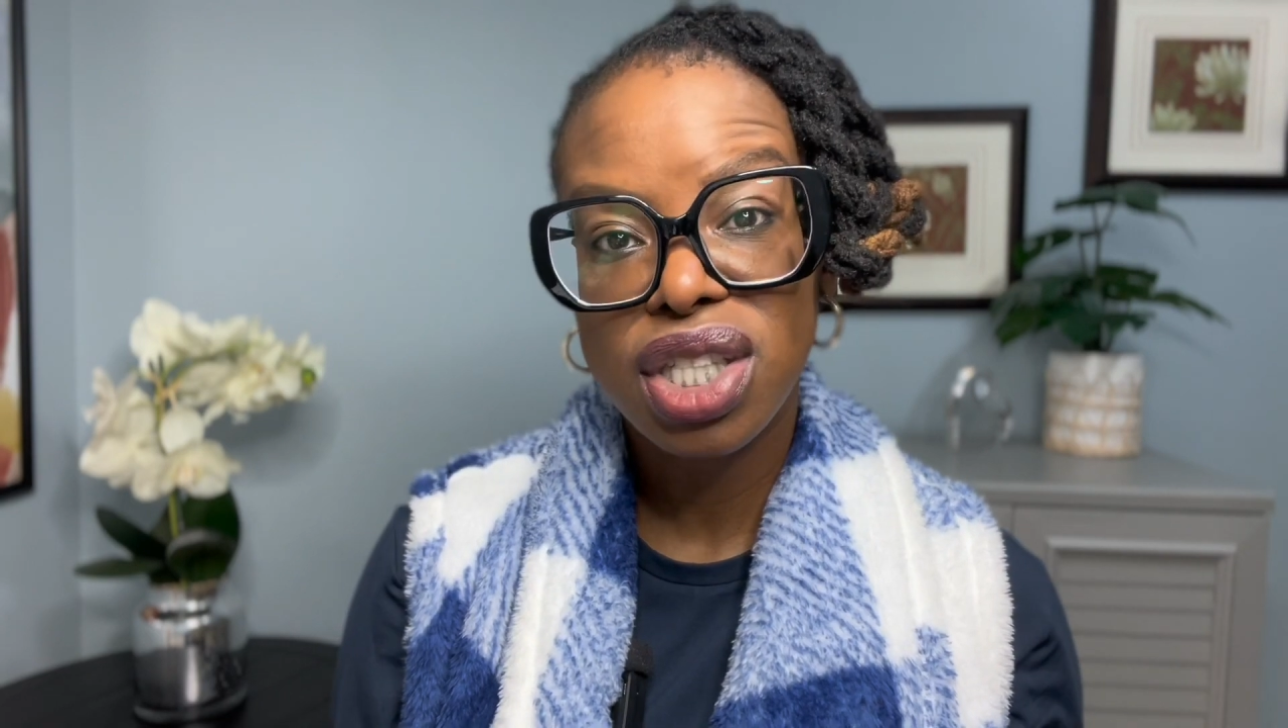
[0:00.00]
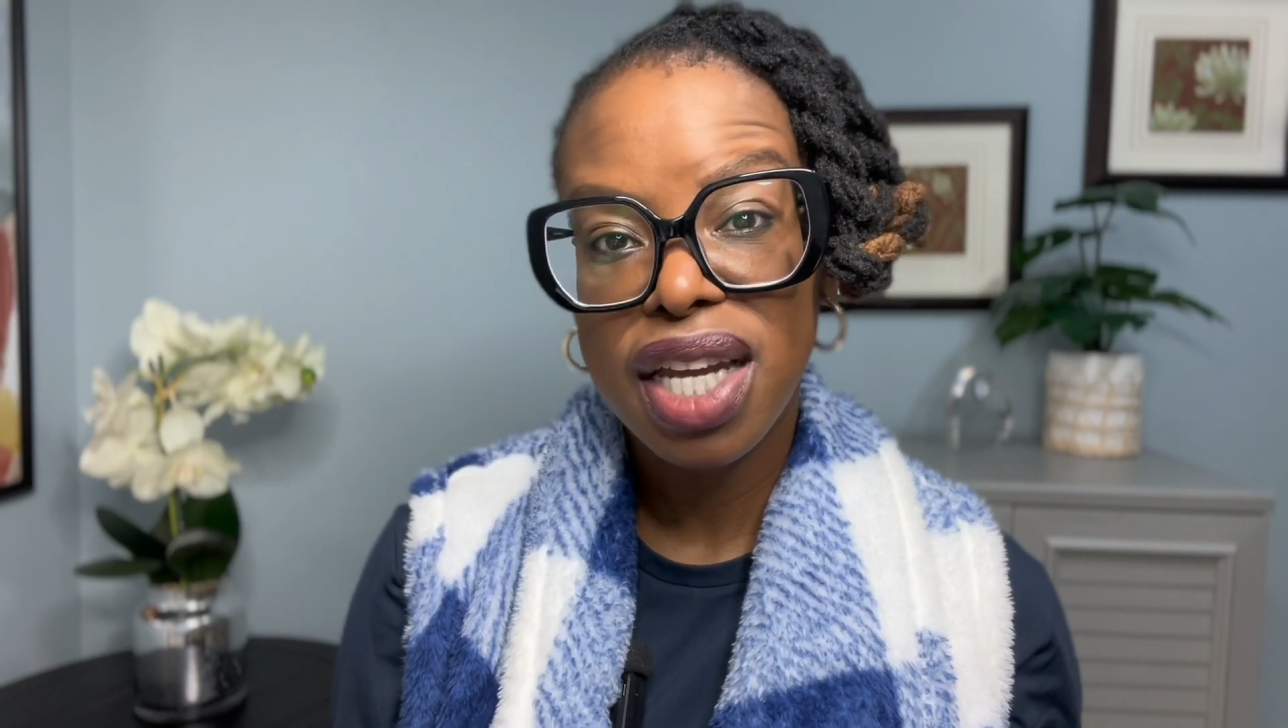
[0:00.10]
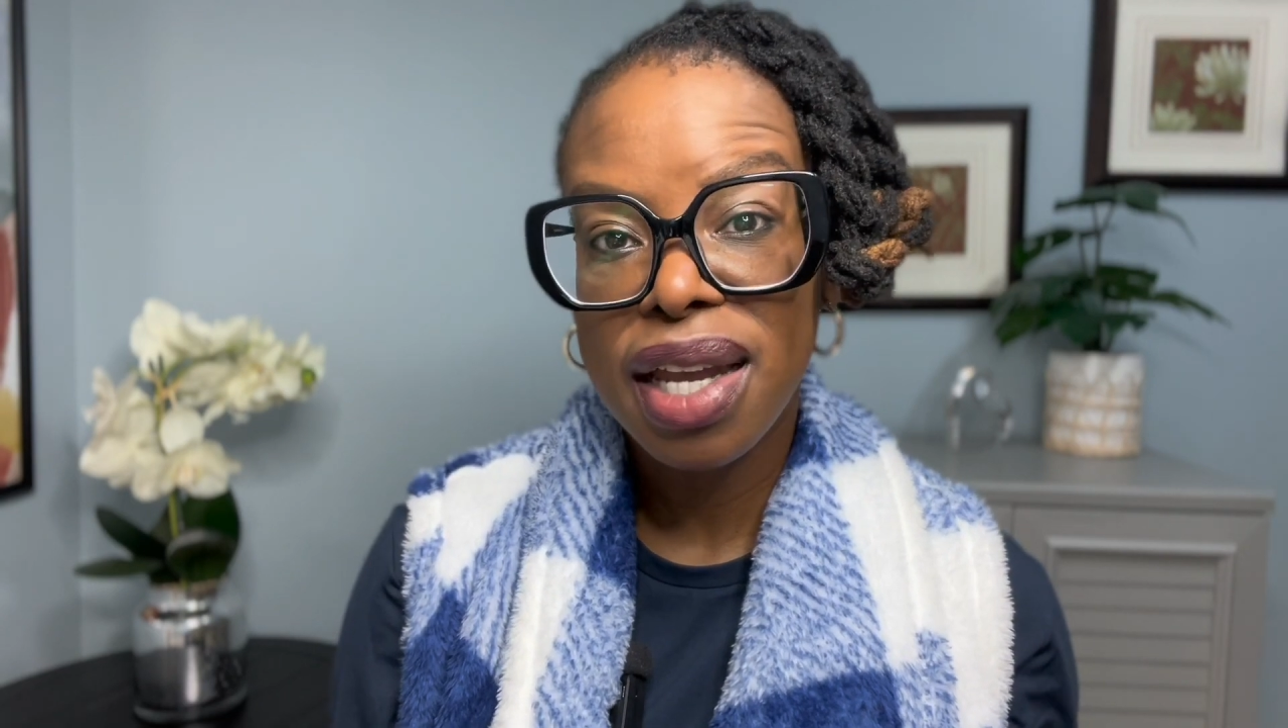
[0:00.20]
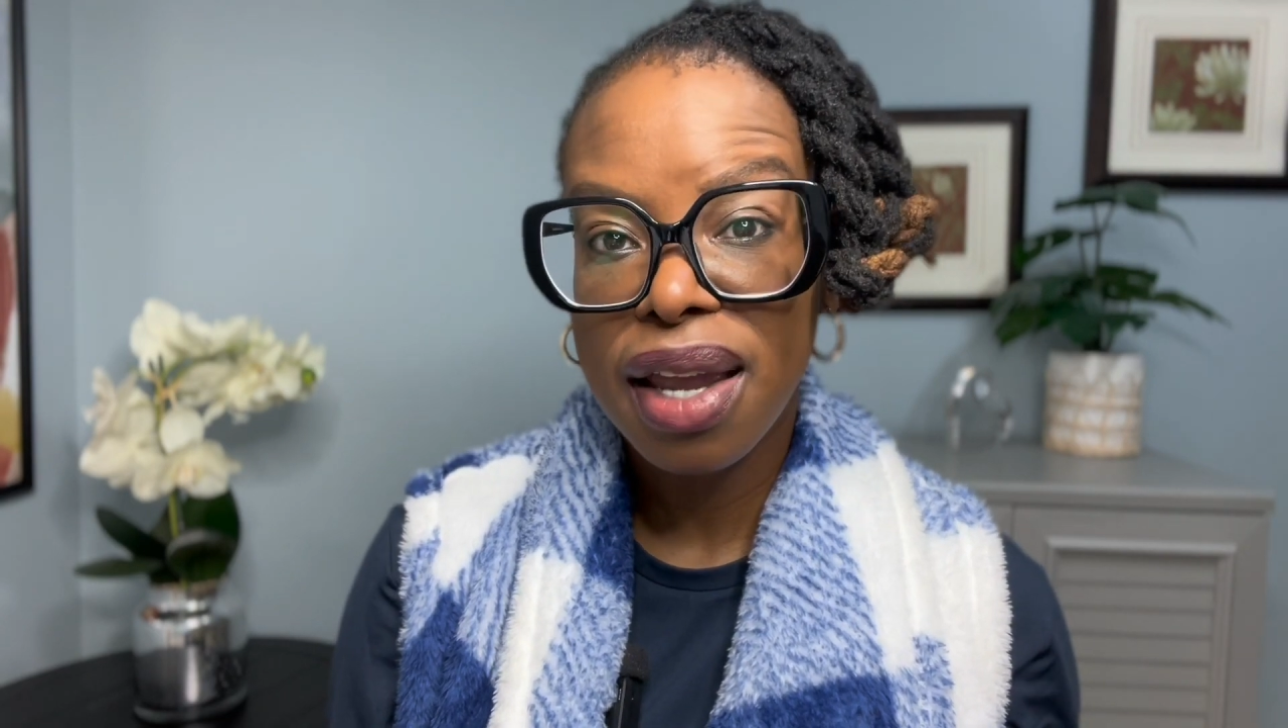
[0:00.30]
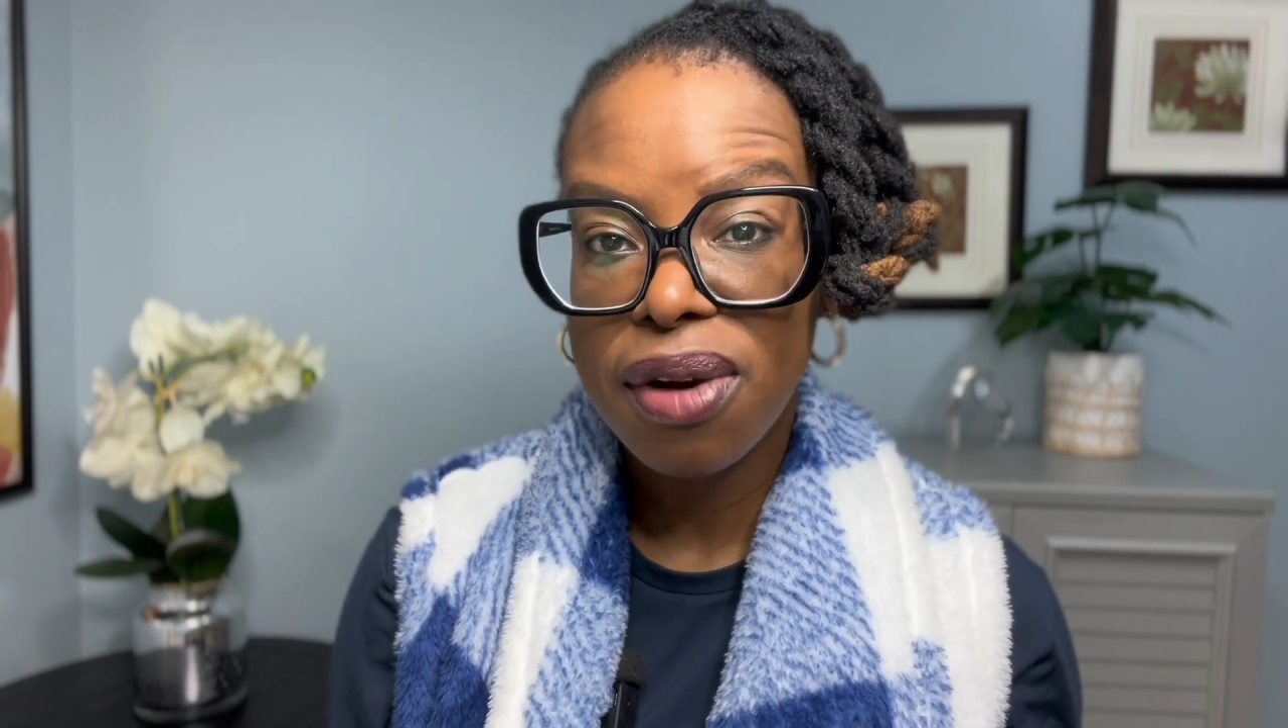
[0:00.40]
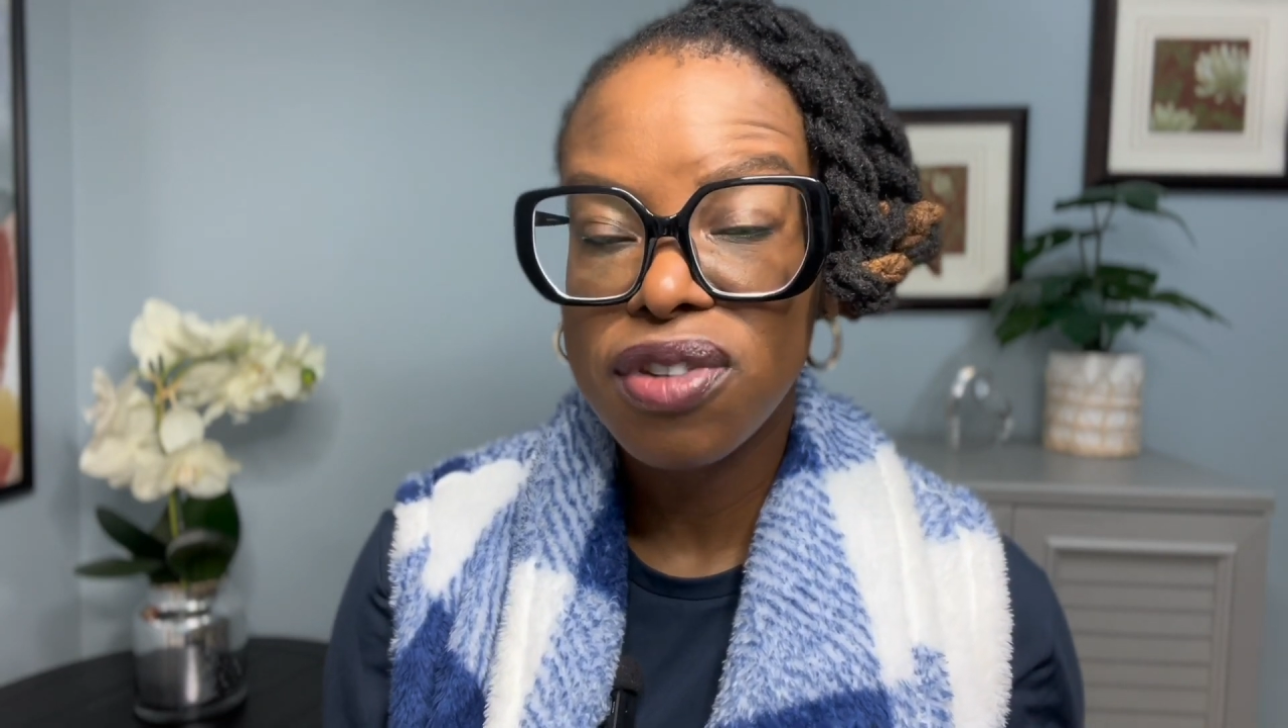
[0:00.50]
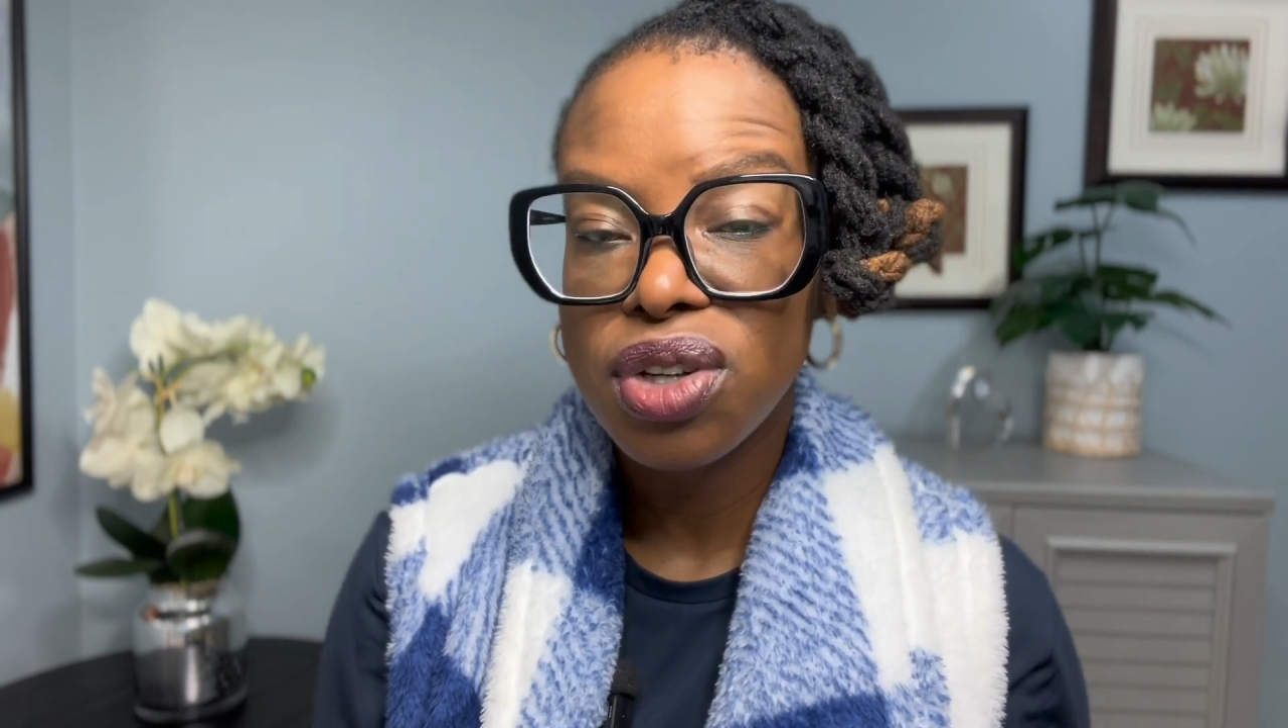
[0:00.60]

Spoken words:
taking care of